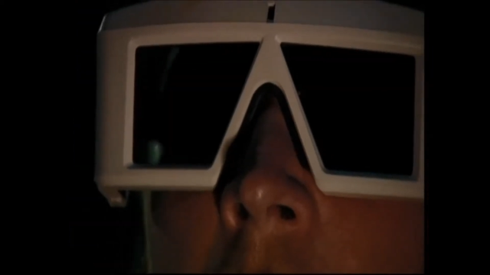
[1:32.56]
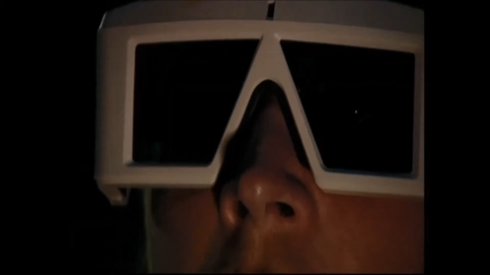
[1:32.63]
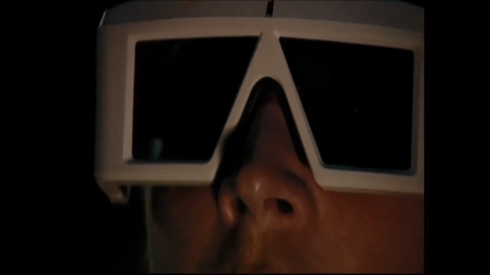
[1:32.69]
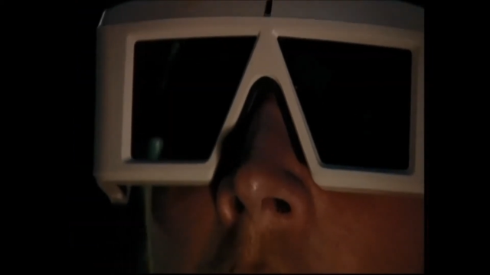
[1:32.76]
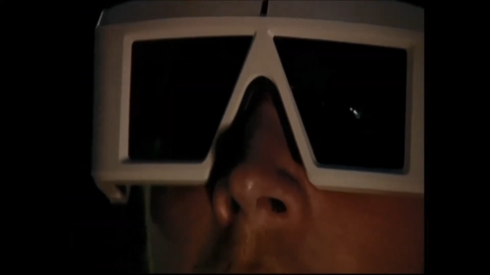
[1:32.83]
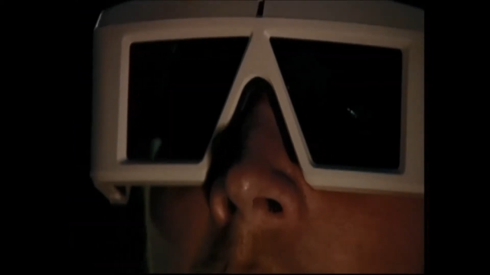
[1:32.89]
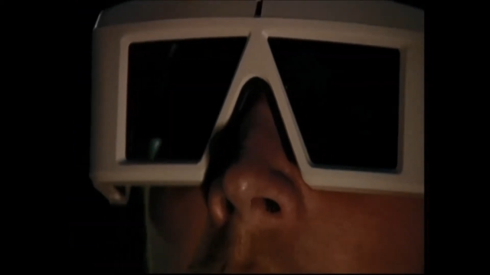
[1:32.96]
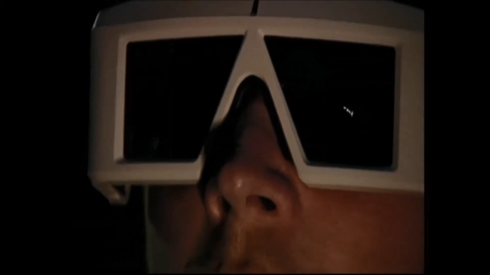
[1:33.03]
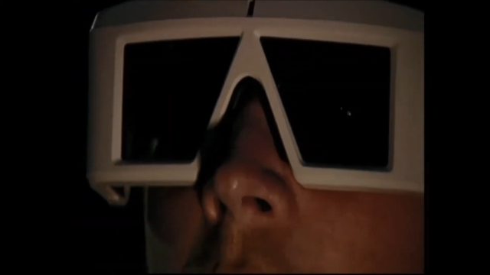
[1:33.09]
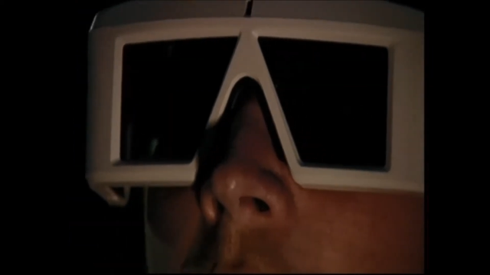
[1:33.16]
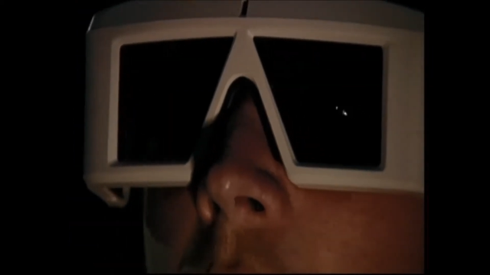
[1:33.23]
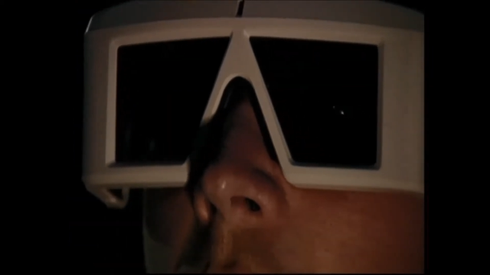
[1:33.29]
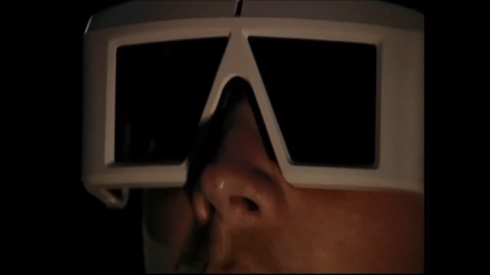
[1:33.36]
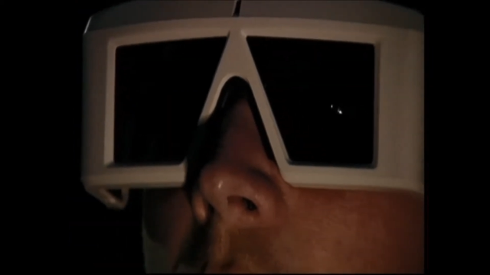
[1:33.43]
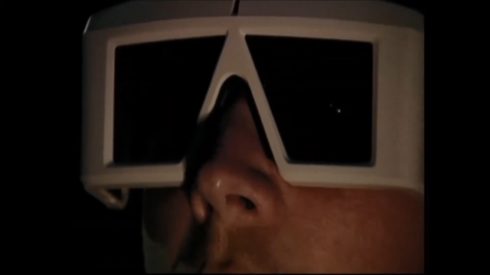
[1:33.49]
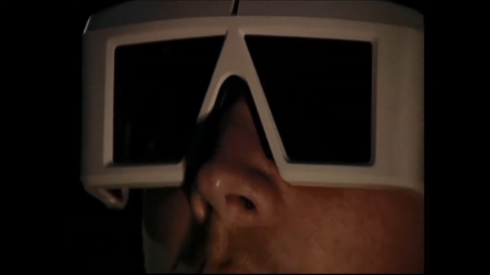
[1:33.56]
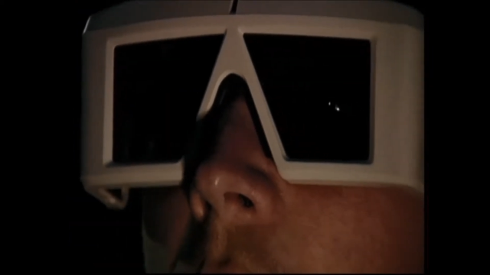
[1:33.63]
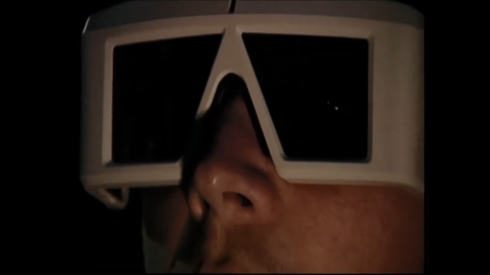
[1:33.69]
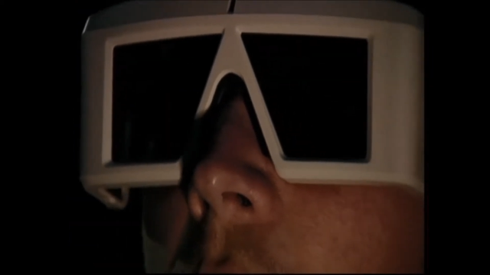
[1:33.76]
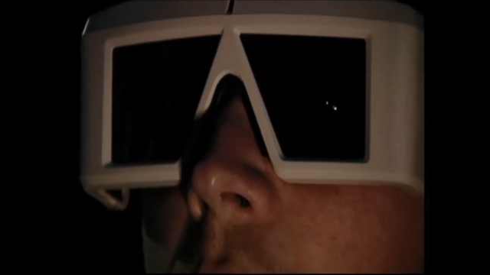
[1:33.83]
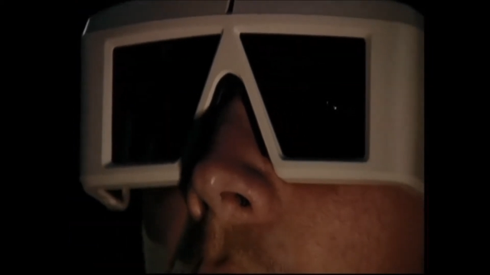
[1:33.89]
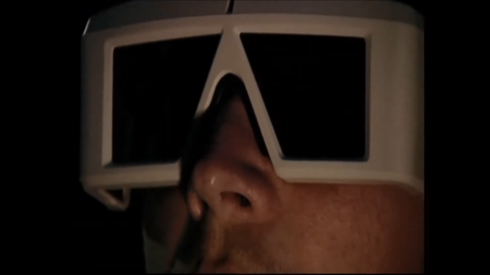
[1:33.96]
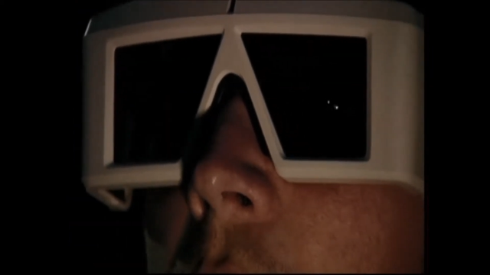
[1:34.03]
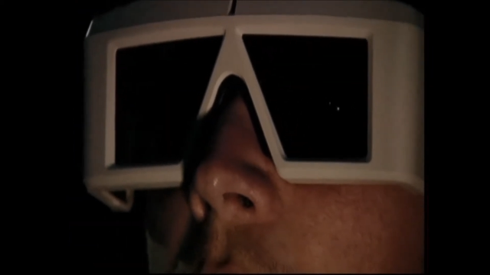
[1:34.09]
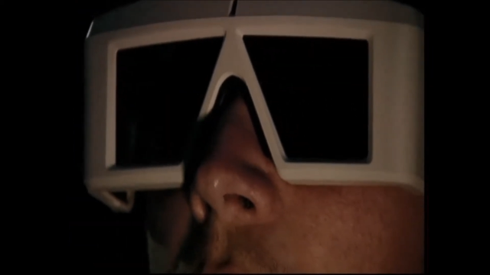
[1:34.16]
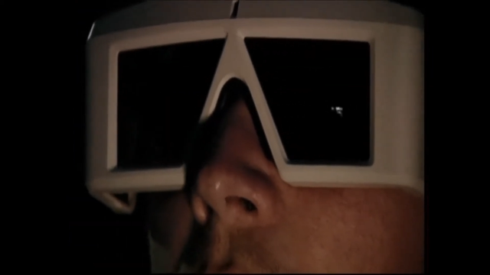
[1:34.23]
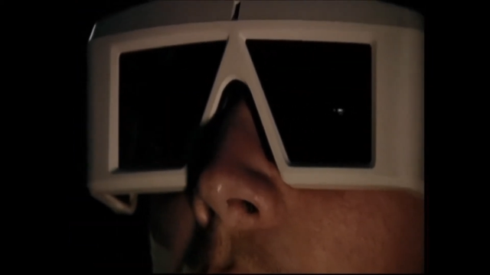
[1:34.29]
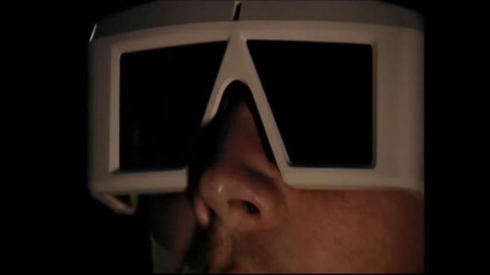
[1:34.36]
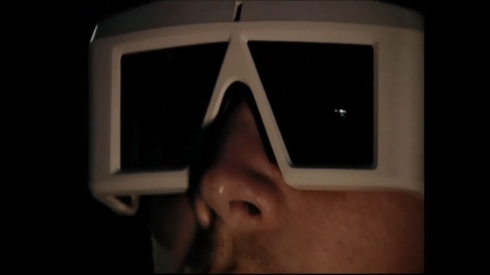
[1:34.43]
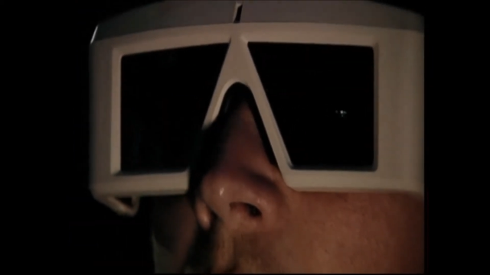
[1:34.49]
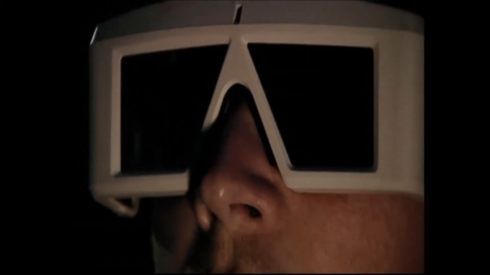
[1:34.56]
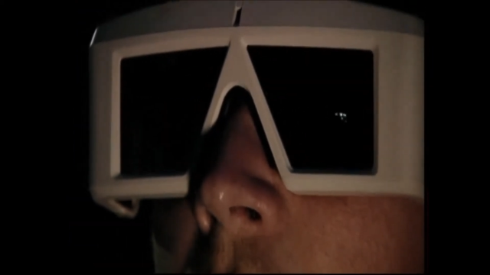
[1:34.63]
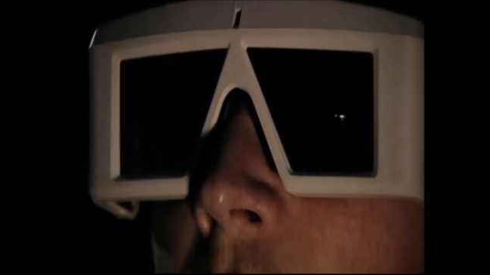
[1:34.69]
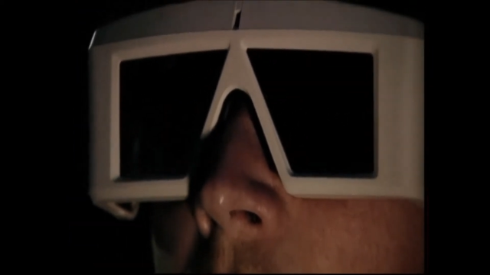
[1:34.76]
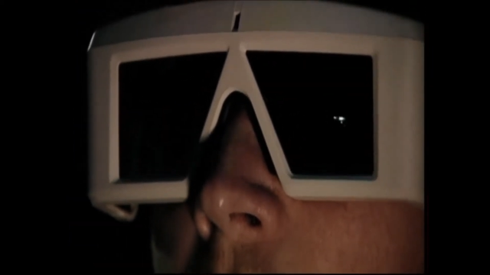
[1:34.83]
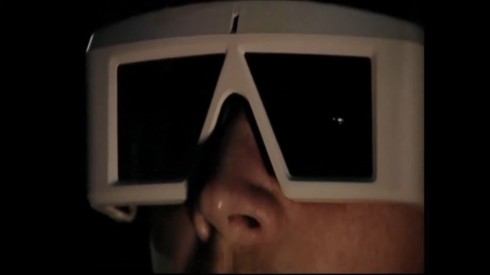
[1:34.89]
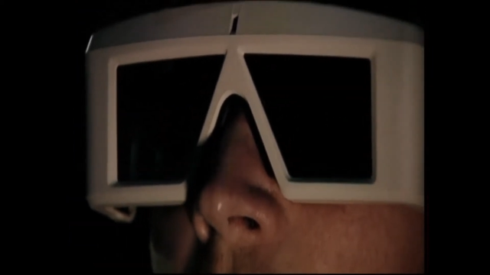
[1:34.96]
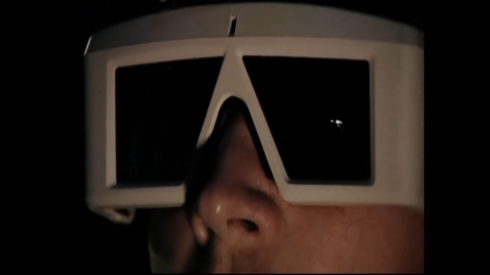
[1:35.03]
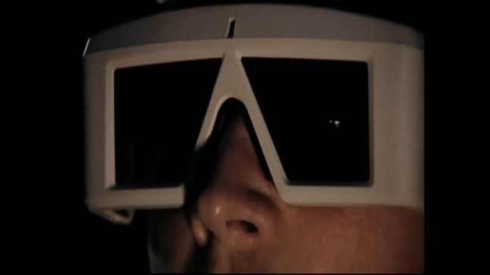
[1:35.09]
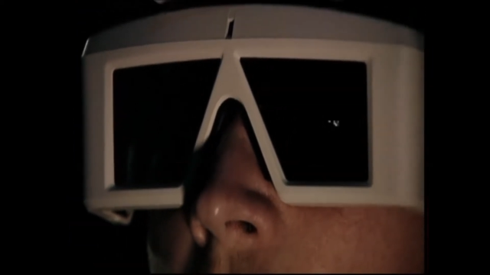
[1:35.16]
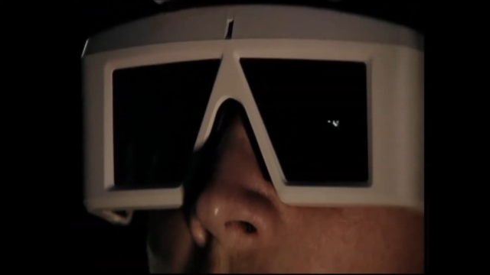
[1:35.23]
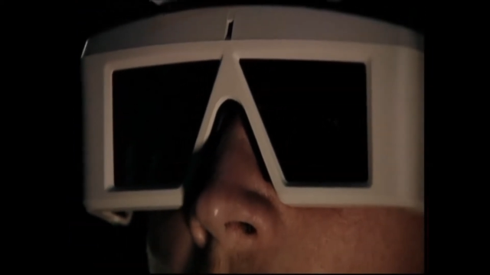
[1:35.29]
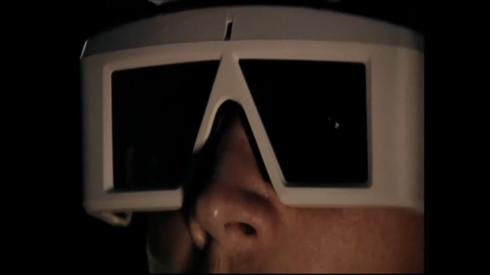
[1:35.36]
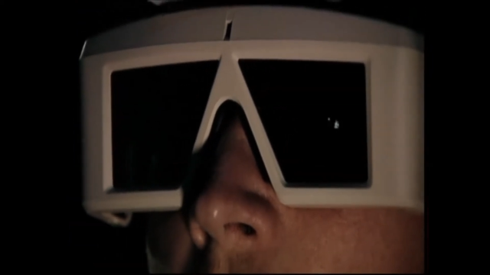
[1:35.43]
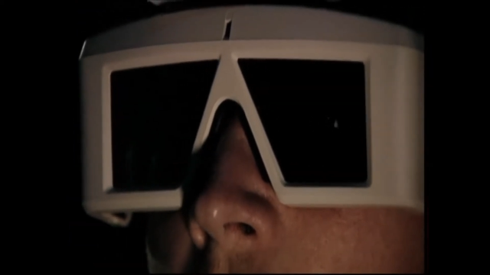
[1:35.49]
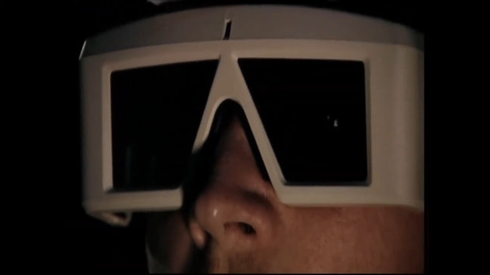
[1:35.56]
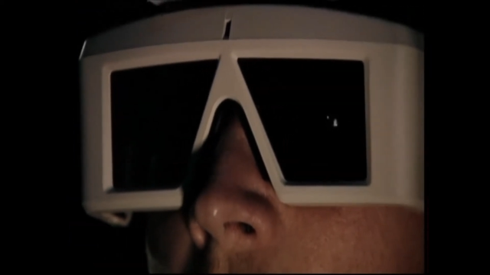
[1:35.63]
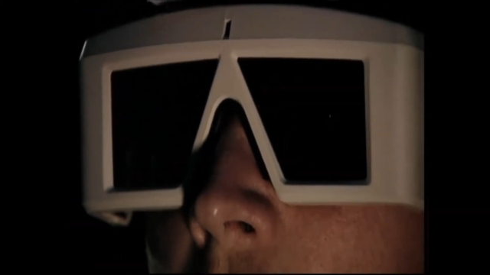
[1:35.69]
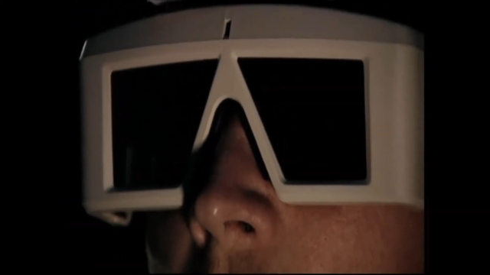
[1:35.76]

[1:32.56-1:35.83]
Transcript: Nobody's mouth can be seen.